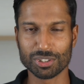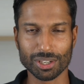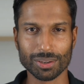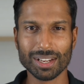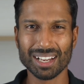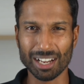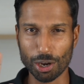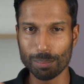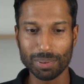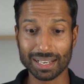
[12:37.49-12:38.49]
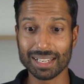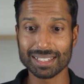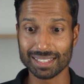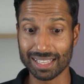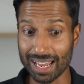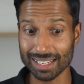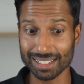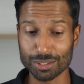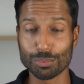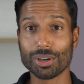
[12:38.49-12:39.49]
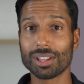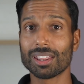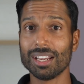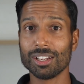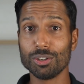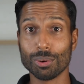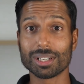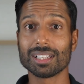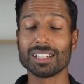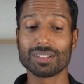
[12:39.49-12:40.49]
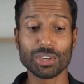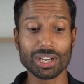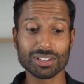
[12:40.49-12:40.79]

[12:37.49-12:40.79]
So I hope at least that is worth you watching this video.